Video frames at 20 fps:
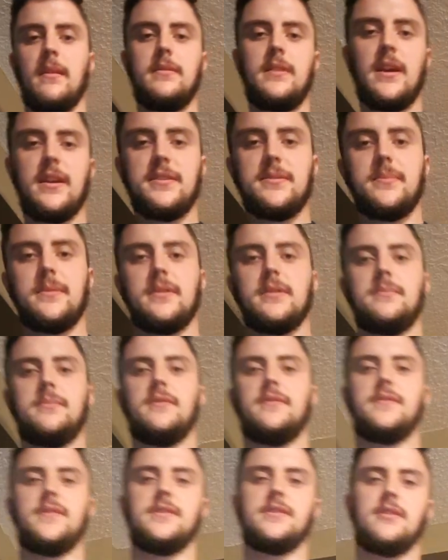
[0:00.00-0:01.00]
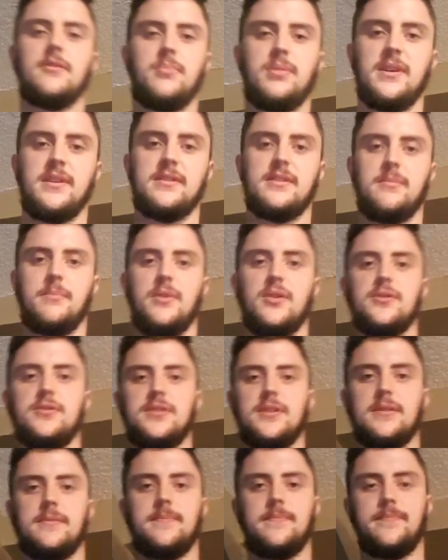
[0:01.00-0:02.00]
Next, we're going to move on to the planes of
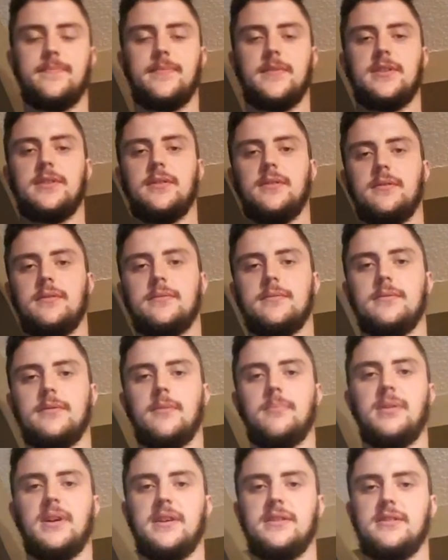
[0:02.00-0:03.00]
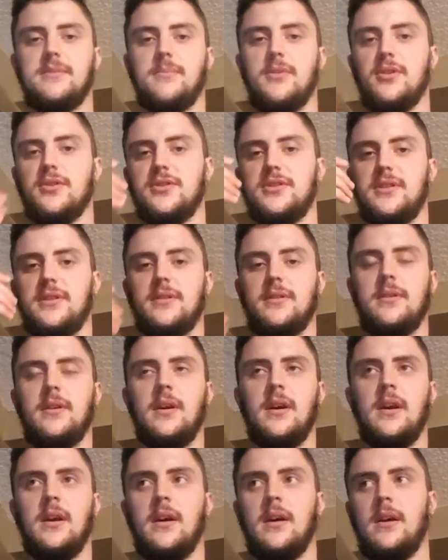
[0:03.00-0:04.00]
motion. So the planes of motion
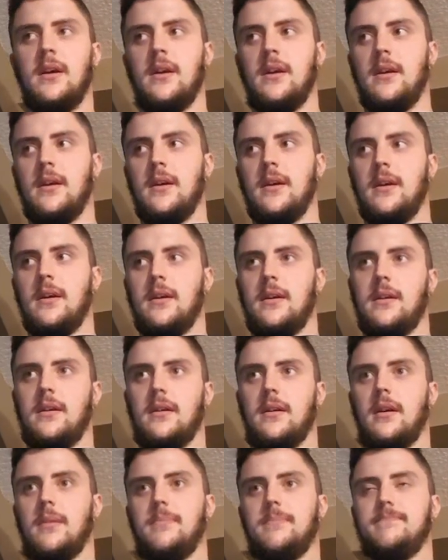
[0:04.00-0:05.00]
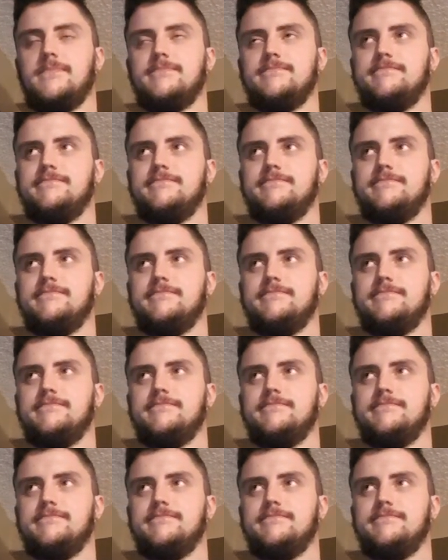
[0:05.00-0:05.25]
are...